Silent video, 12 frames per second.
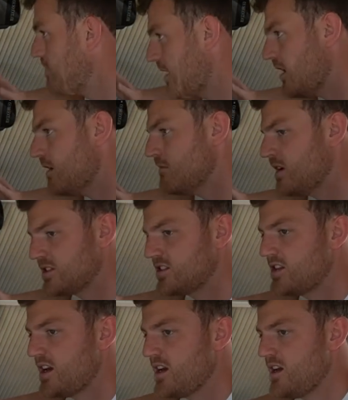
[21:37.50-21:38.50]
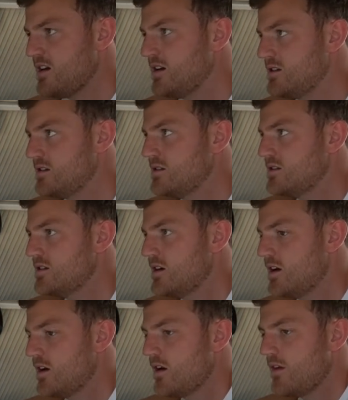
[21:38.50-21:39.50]
but I must say
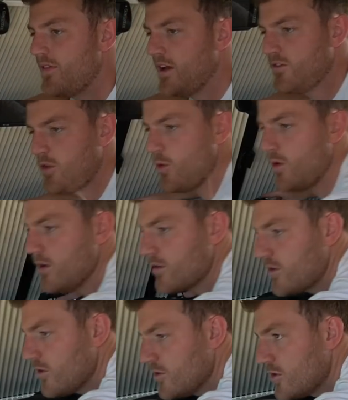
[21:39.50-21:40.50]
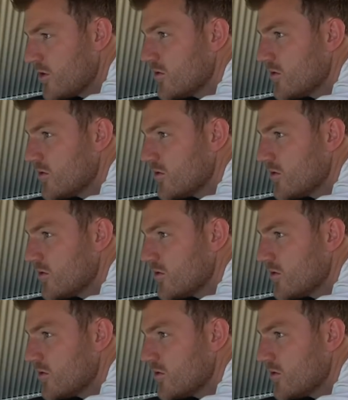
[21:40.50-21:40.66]
they do look good